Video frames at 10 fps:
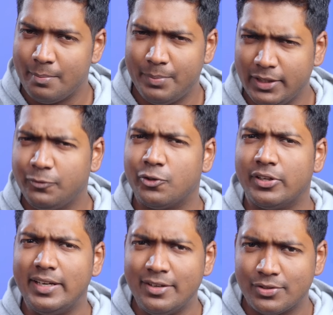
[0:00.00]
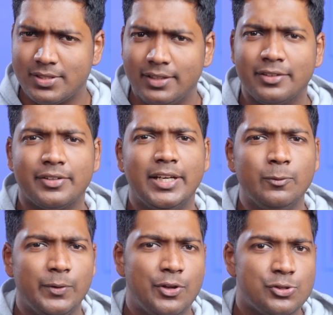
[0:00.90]
but if you're really interested in
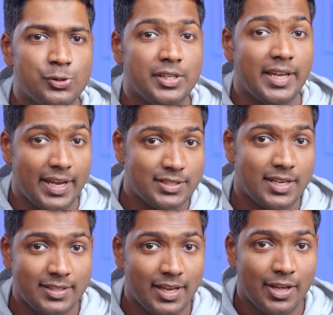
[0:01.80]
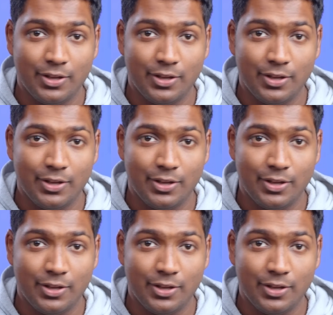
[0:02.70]
creating videos using HeyGen,